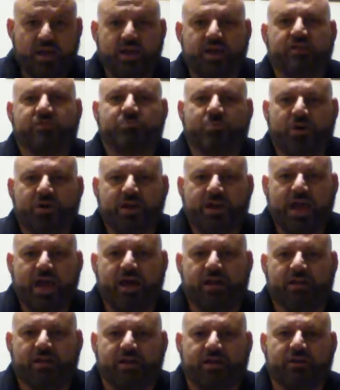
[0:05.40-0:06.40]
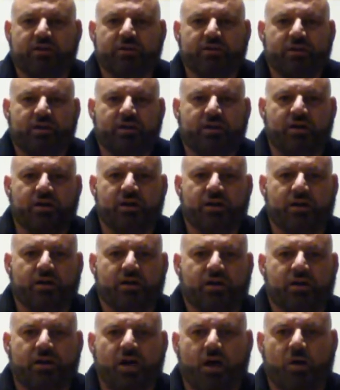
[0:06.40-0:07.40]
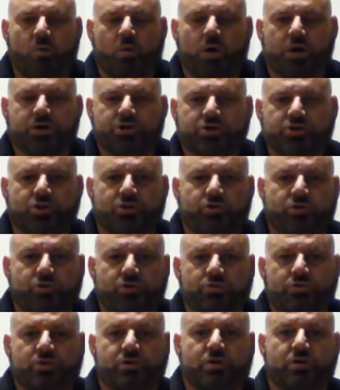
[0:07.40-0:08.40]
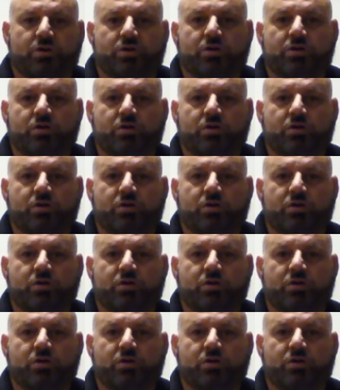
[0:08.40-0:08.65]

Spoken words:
Sparty Al here. I want to show you the